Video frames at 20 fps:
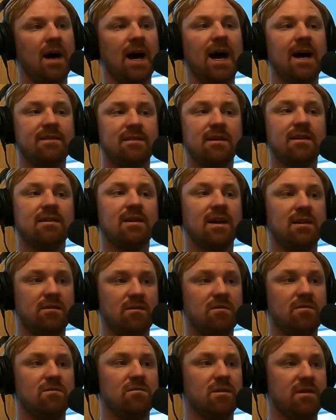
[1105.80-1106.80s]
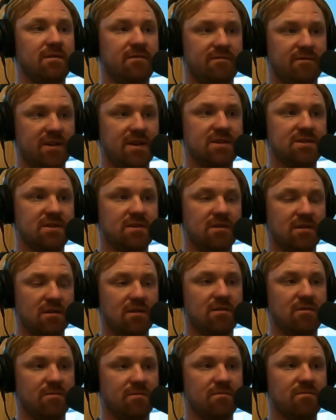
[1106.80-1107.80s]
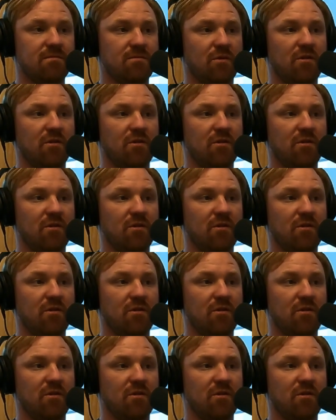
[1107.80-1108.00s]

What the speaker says: I think they do live easy, a little more